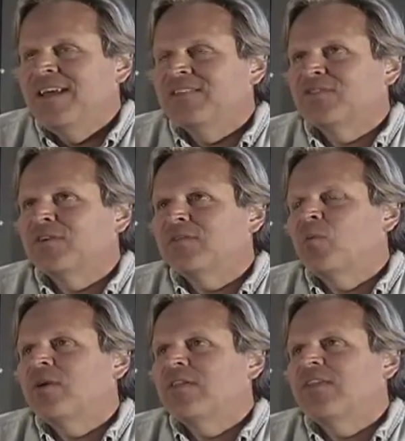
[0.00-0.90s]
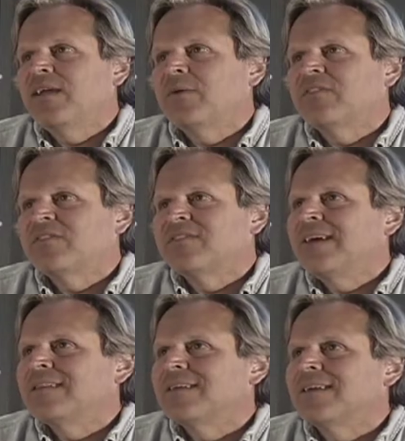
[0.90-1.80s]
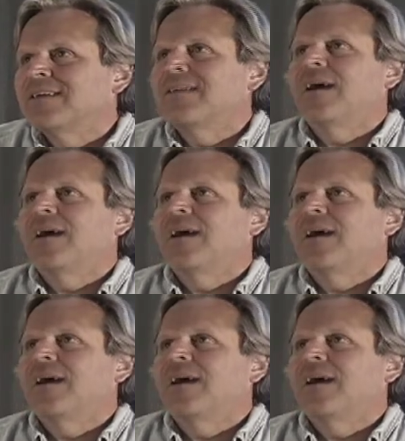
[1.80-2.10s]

sort of a weird thing, because it's not like,